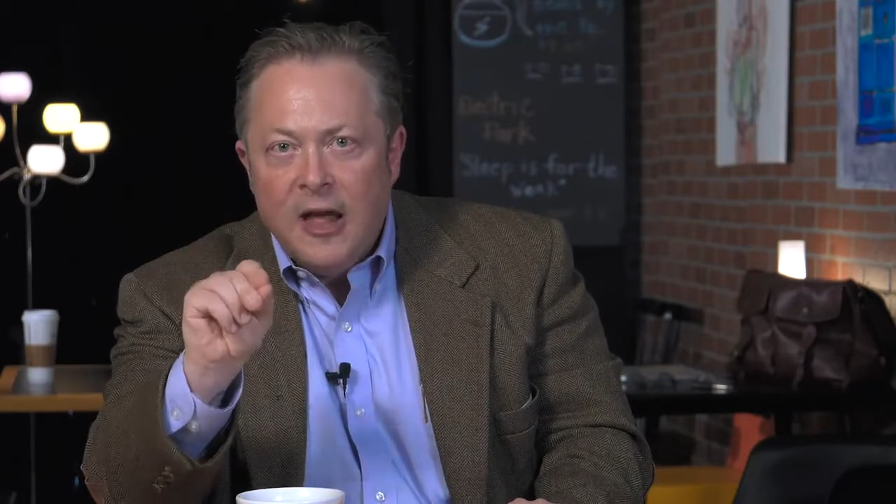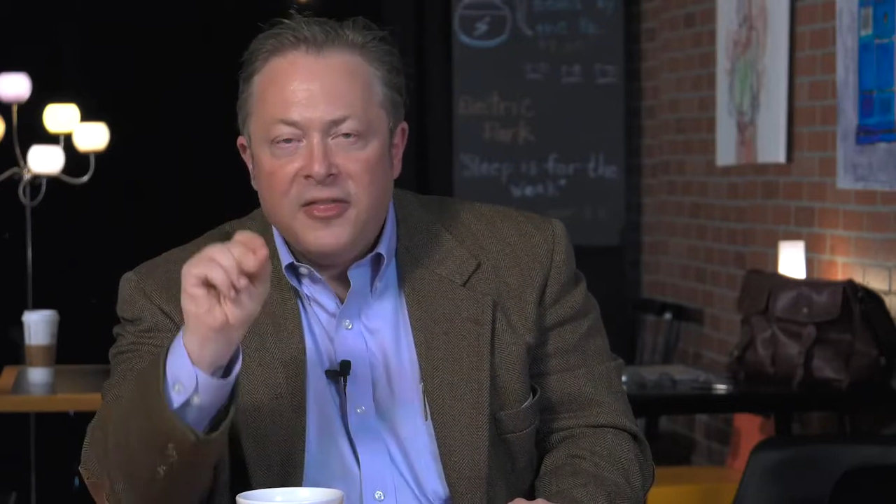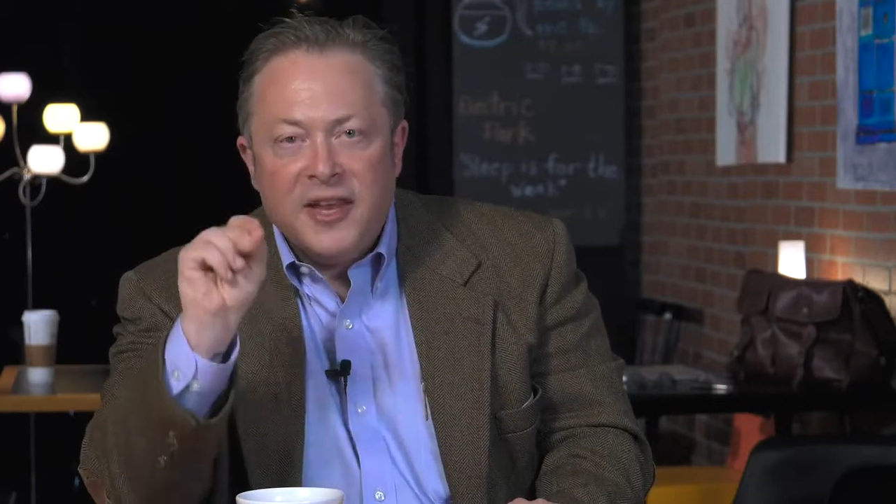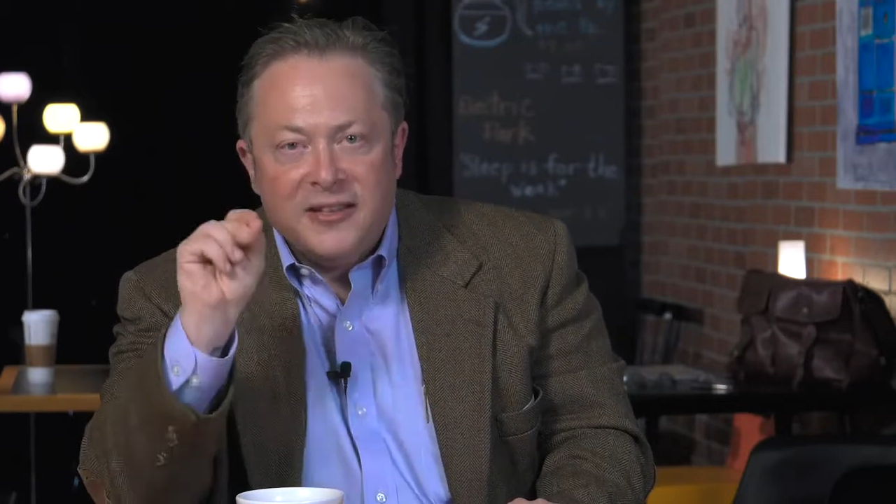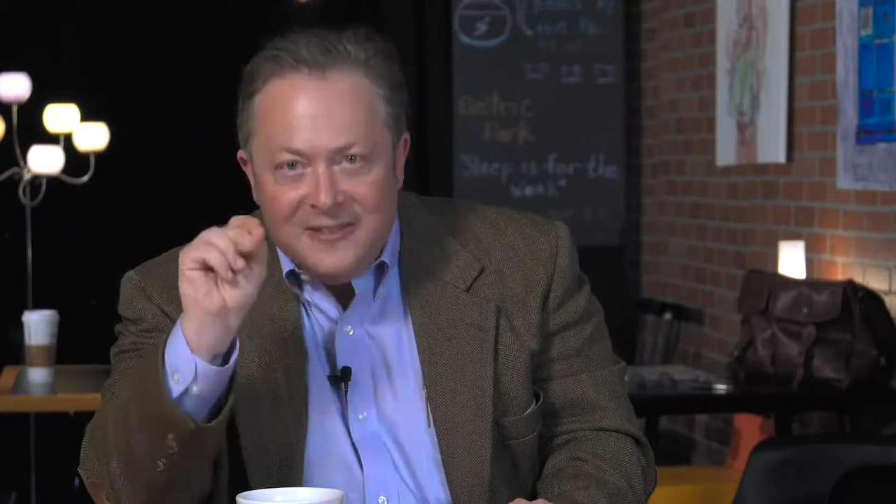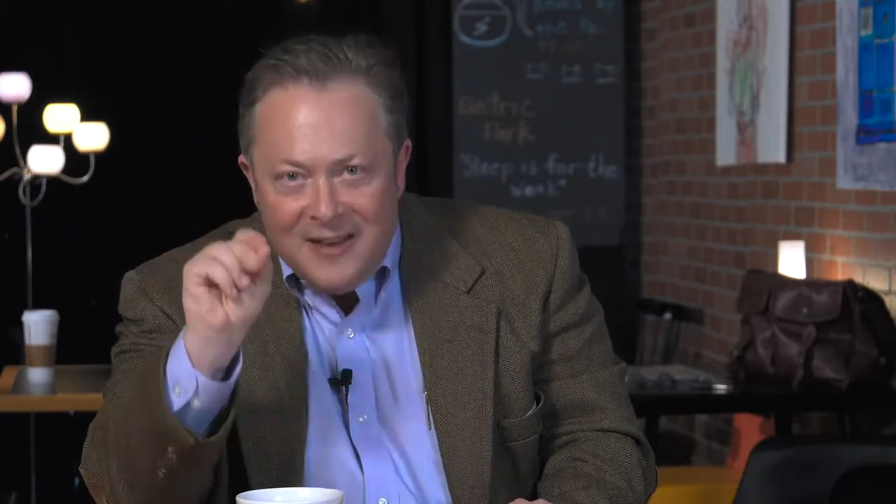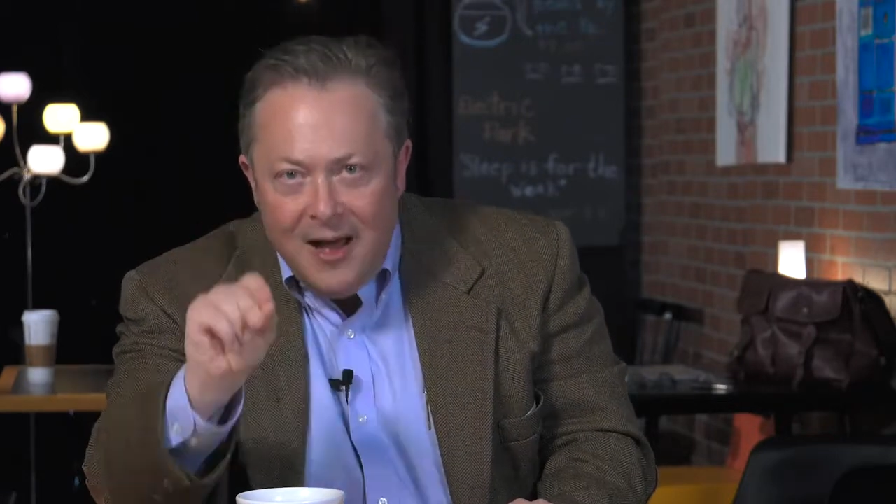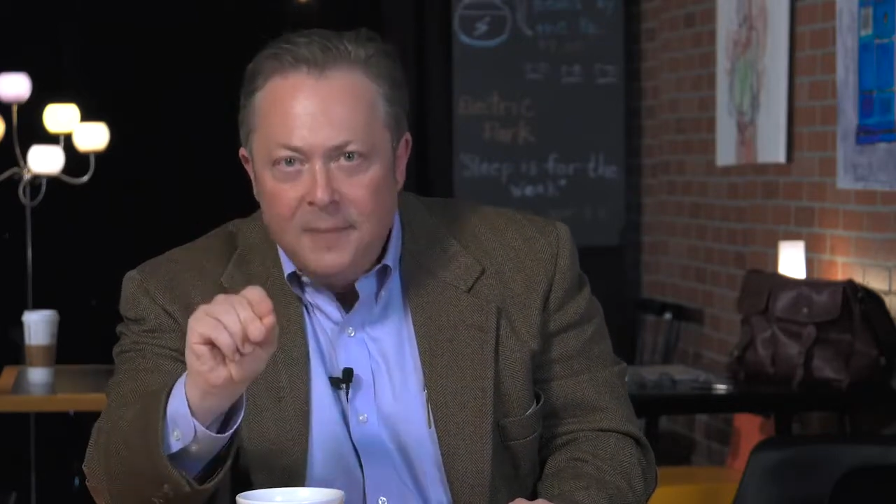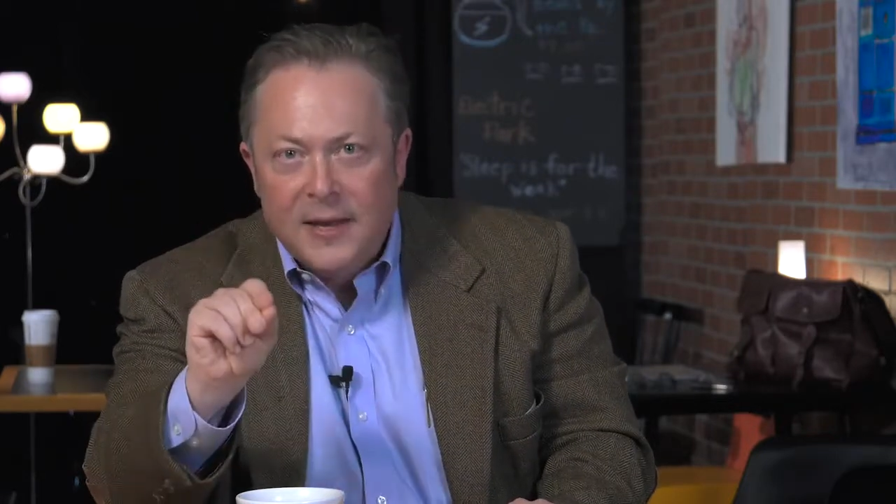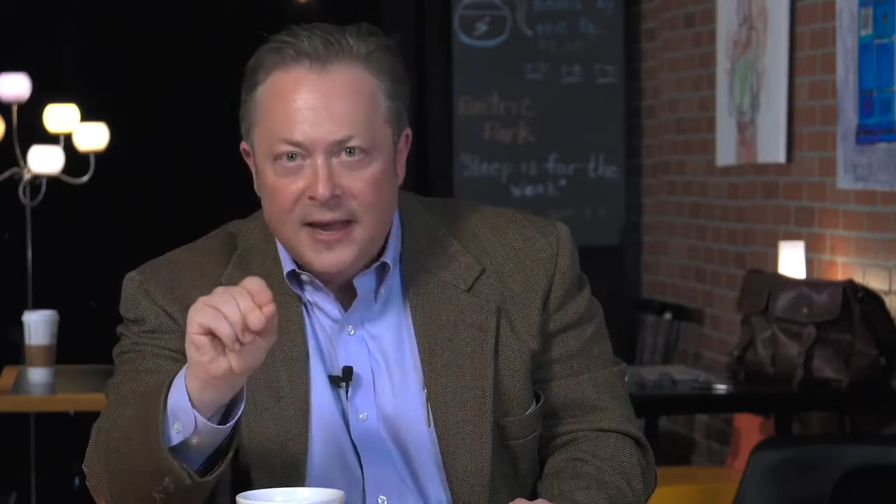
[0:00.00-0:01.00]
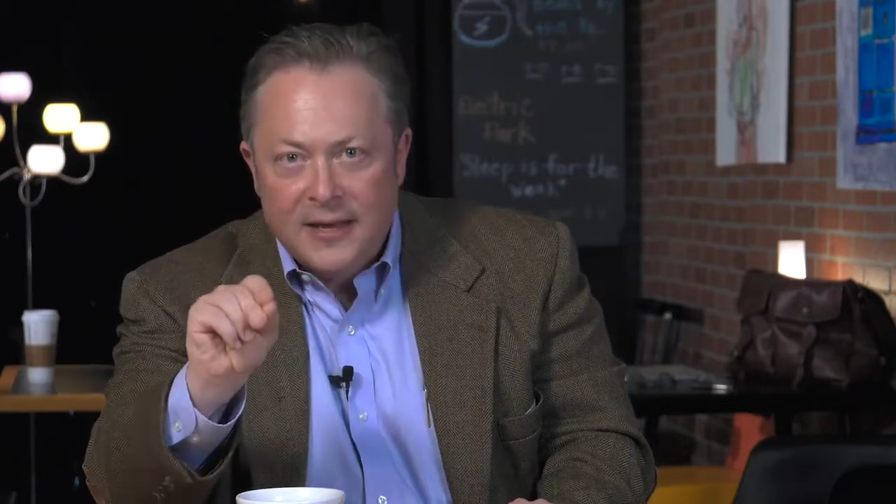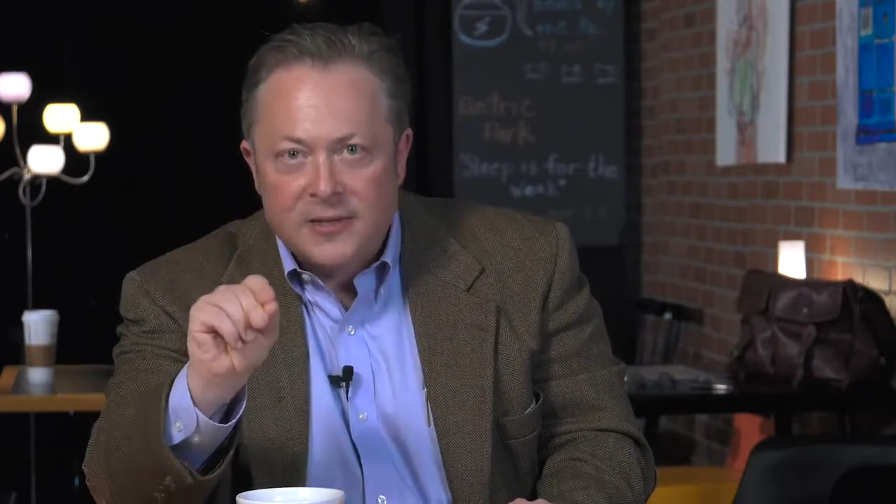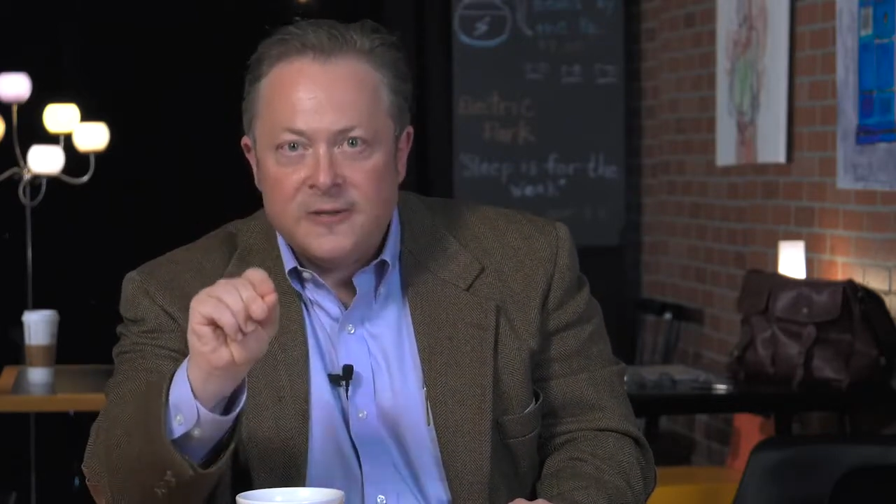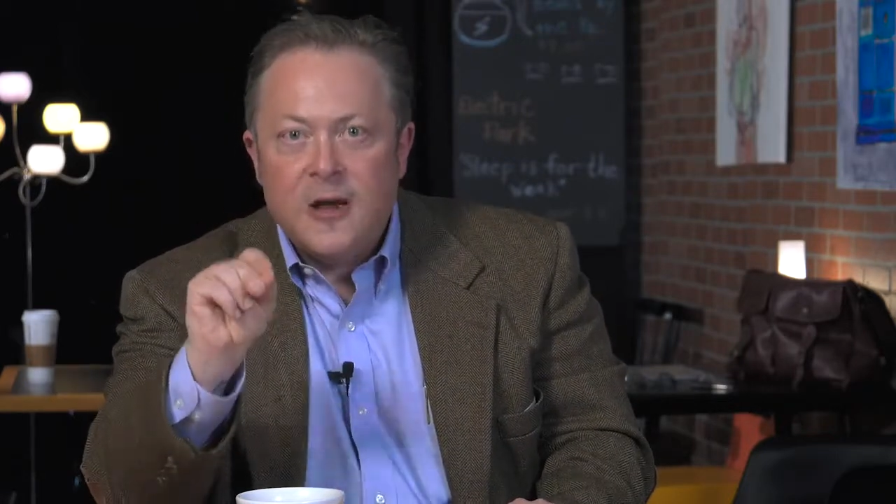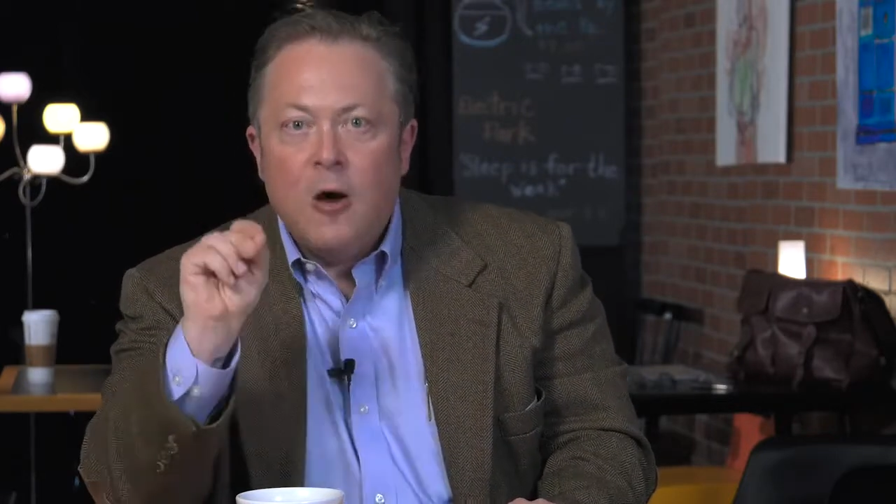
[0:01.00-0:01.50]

that dominates